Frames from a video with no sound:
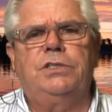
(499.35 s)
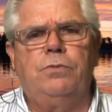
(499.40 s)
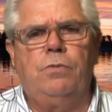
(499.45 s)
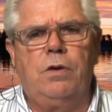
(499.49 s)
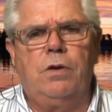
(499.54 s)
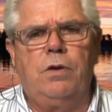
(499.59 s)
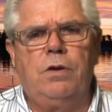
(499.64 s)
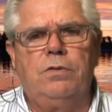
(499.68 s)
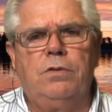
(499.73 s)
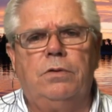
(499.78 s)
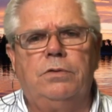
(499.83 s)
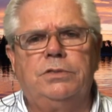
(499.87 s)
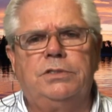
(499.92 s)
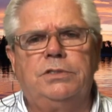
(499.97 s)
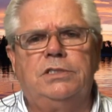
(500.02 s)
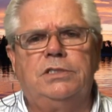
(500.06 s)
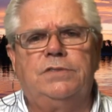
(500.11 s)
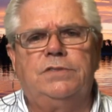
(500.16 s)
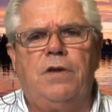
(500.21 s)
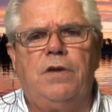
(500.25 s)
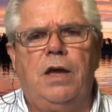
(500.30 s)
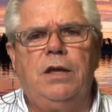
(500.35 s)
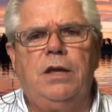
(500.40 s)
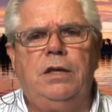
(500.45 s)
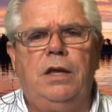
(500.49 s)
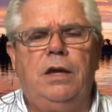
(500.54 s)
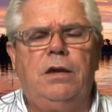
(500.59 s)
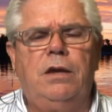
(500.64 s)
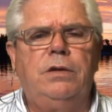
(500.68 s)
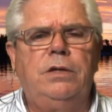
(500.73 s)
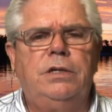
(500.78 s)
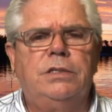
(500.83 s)
And one of those is find
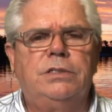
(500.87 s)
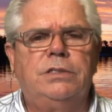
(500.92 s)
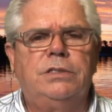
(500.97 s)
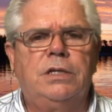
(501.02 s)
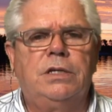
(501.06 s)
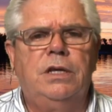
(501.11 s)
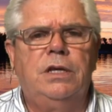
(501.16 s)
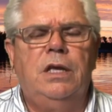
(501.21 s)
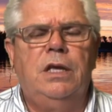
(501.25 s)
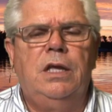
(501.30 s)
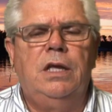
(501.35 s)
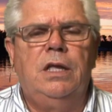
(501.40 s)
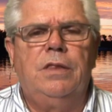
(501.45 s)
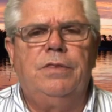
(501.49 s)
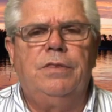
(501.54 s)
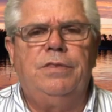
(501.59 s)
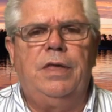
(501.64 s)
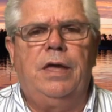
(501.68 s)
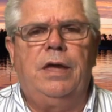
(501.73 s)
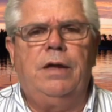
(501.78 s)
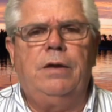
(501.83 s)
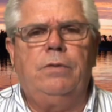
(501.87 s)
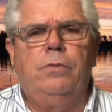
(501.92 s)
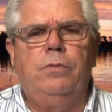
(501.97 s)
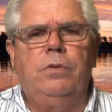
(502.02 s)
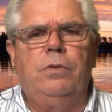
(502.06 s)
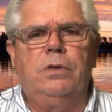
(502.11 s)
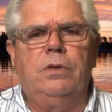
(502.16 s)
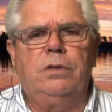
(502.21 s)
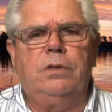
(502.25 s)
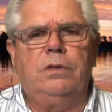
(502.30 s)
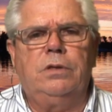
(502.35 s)
areas that
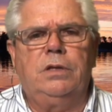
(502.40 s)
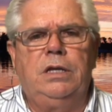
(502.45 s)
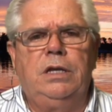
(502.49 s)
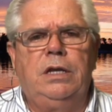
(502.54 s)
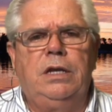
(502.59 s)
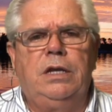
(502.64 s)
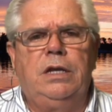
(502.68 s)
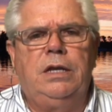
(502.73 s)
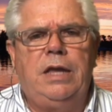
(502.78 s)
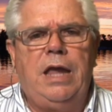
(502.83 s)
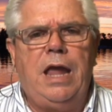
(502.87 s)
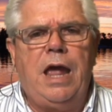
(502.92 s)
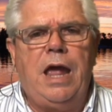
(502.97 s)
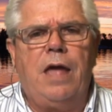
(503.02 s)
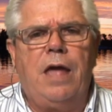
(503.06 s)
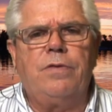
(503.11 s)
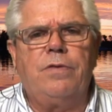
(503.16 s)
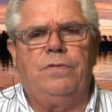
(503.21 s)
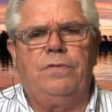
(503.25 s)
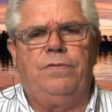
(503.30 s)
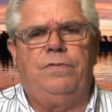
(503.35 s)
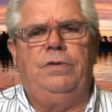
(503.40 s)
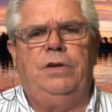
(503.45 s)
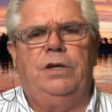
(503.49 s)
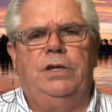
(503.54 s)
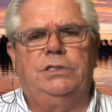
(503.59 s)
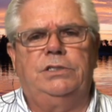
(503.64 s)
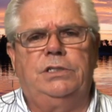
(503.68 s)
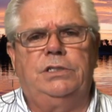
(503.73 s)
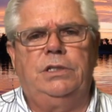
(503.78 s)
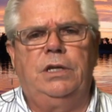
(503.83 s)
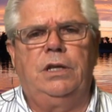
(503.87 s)
will gather
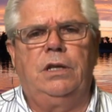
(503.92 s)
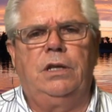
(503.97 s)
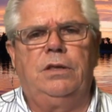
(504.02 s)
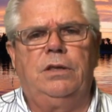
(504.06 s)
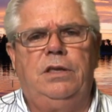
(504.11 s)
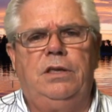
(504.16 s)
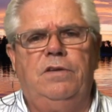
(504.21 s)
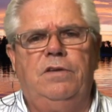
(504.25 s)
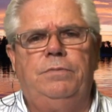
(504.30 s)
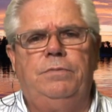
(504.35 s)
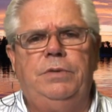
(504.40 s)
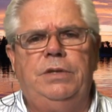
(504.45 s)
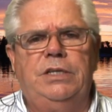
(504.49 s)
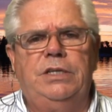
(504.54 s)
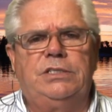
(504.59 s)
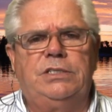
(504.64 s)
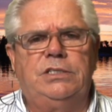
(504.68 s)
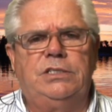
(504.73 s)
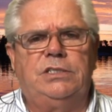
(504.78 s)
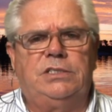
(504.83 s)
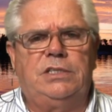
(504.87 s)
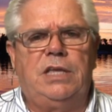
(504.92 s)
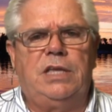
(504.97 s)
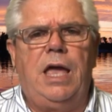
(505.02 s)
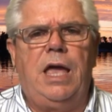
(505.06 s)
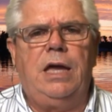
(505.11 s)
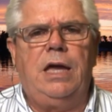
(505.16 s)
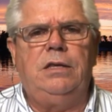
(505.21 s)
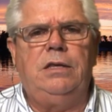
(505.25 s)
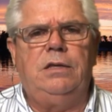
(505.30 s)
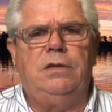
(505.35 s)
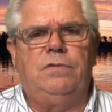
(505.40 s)
fish. It'll give me a
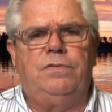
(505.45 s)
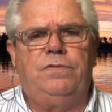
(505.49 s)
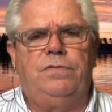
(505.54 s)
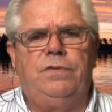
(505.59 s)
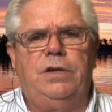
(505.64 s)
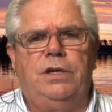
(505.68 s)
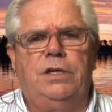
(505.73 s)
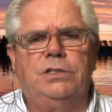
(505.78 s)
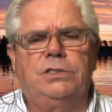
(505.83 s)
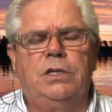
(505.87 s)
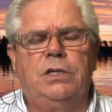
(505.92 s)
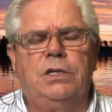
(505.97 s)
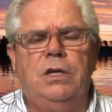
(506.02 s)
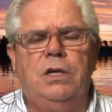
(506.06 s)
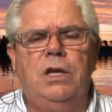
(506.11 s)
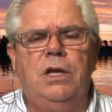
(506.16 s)
society of fish.